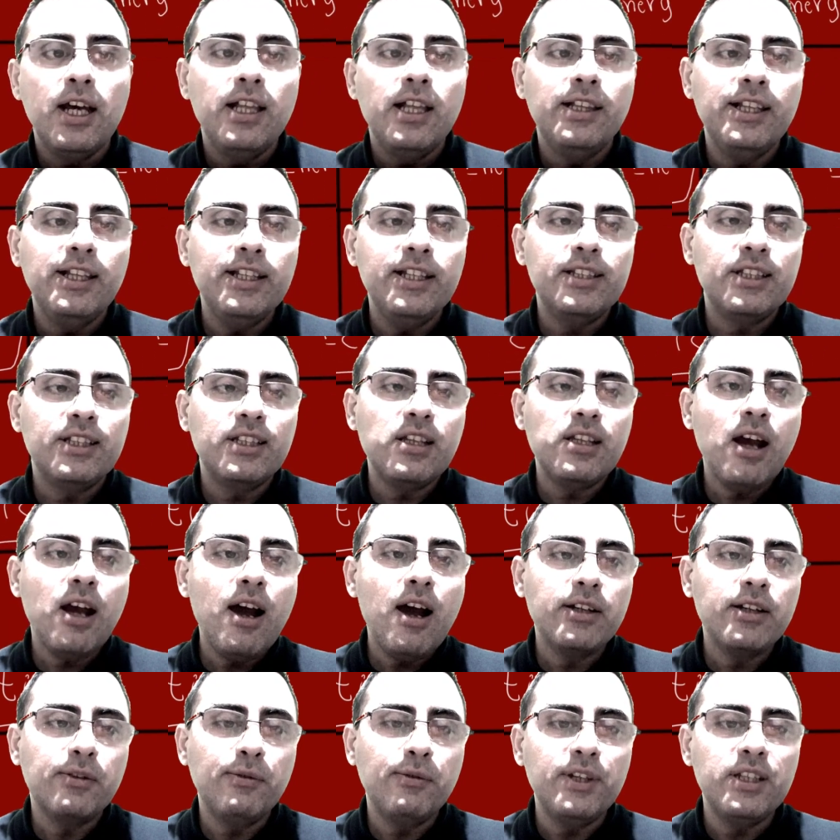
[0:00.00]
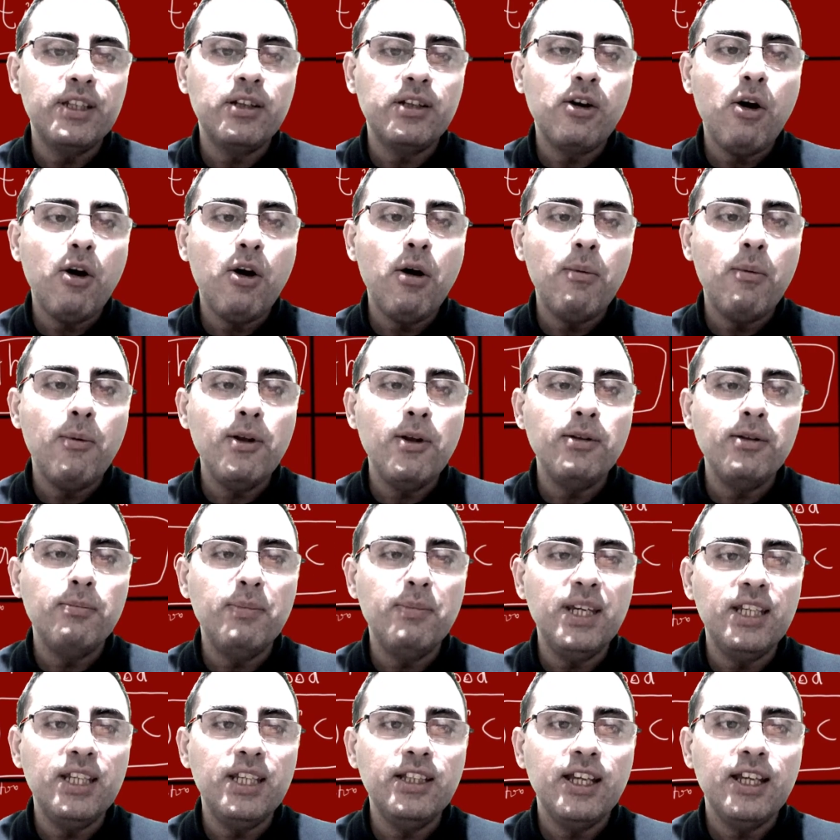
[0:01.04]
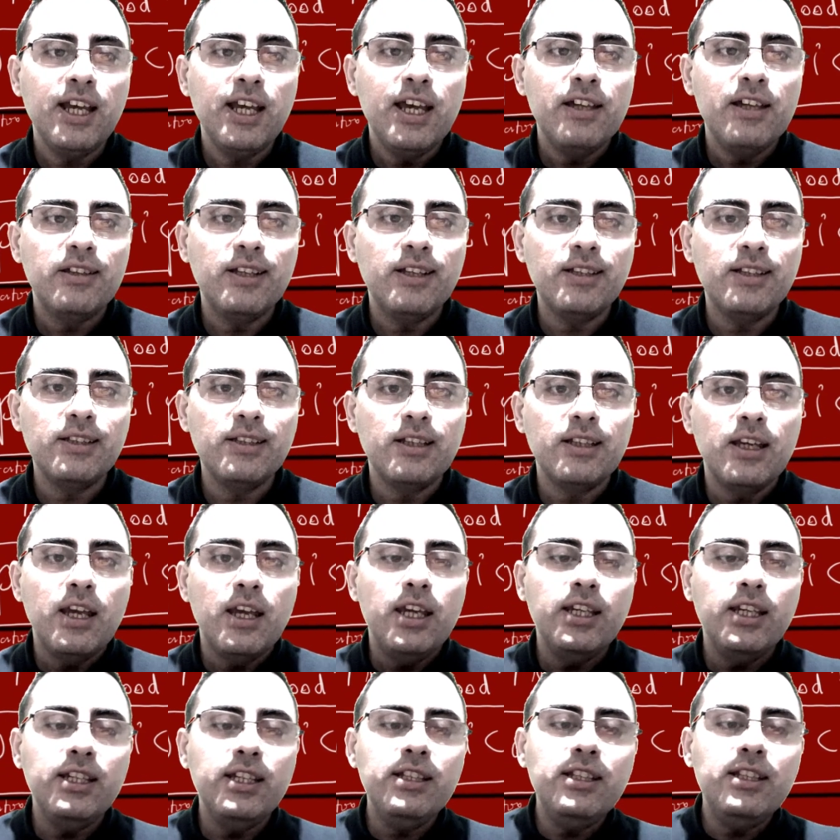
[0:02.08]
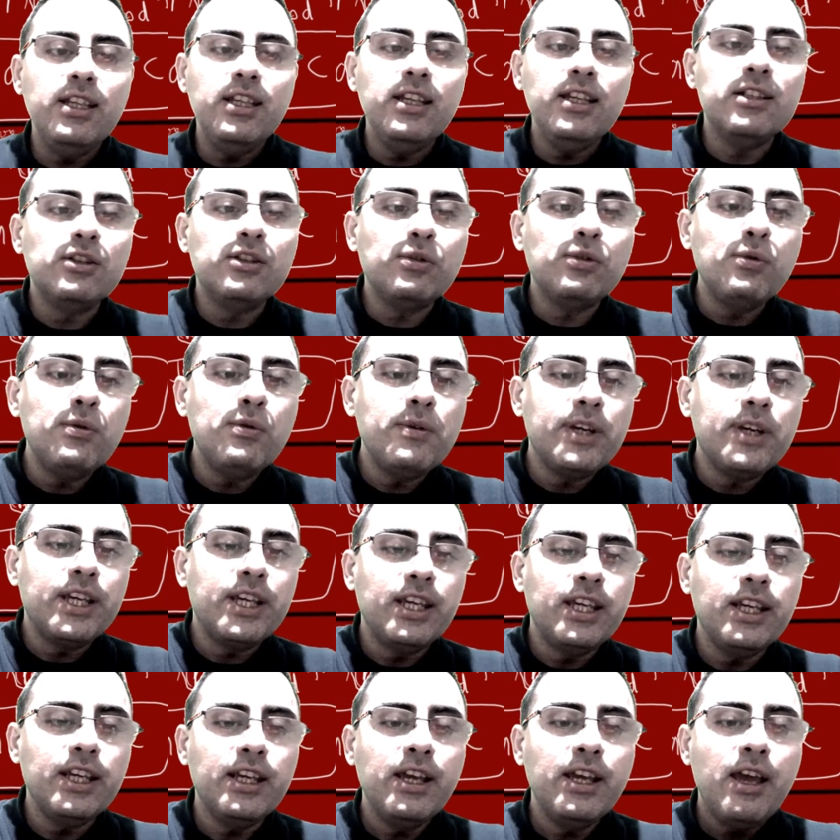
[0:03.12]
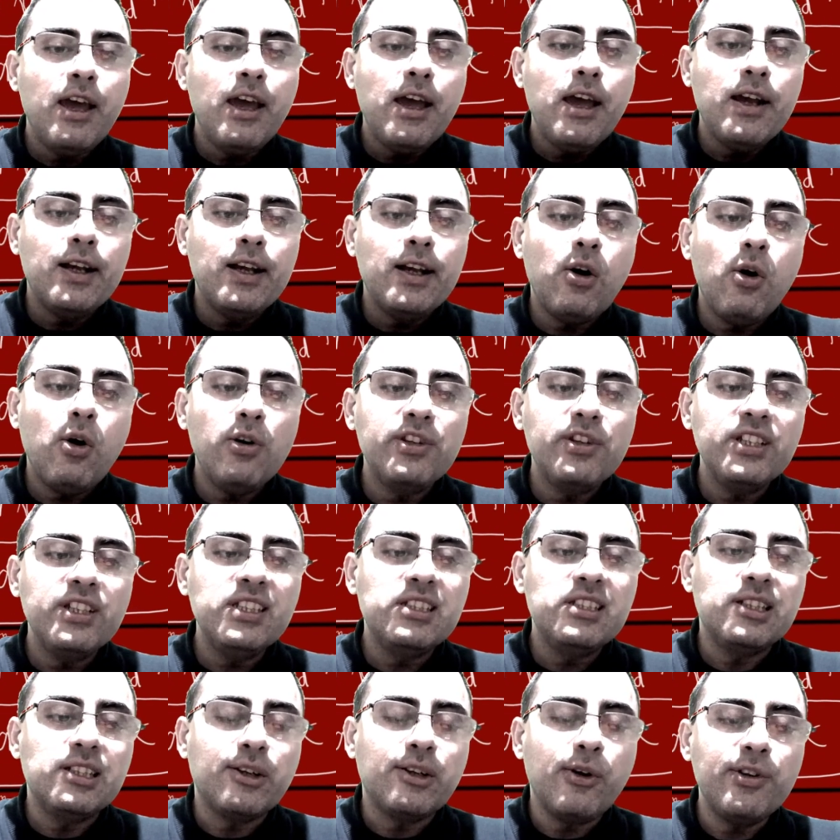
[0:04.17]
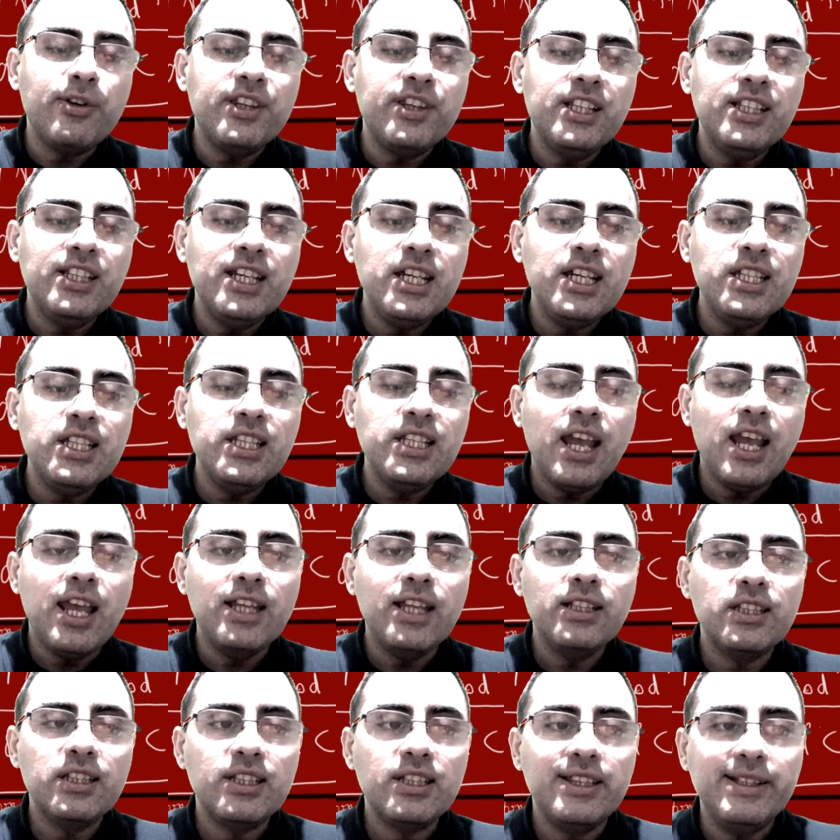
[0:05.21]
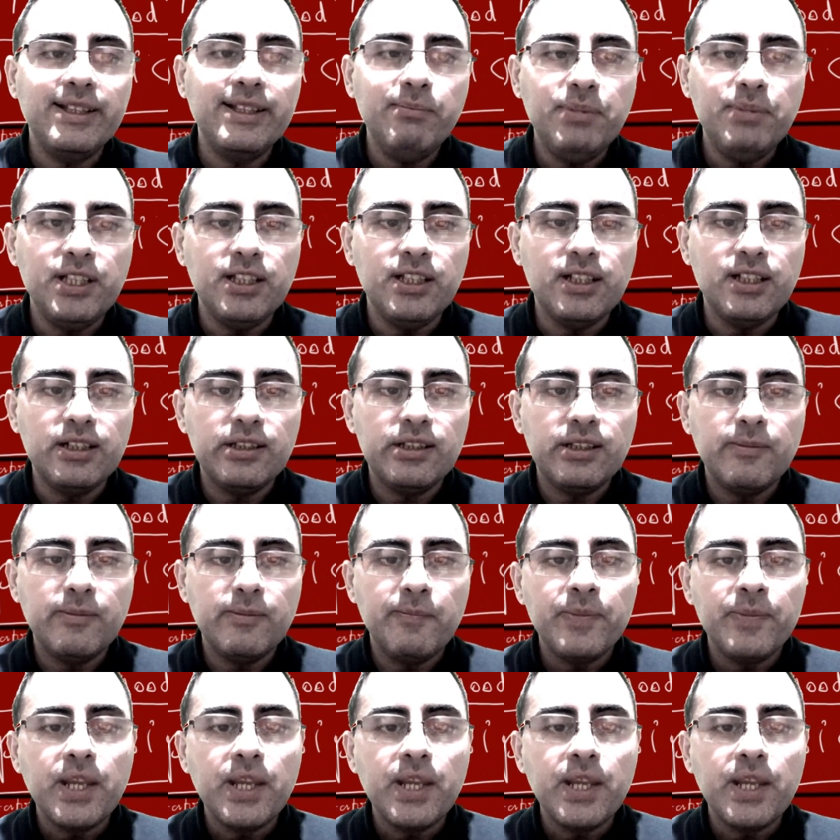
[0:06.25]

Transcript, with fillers: Let's start with common myth that eating turkey causes drowsiness and sleepiness.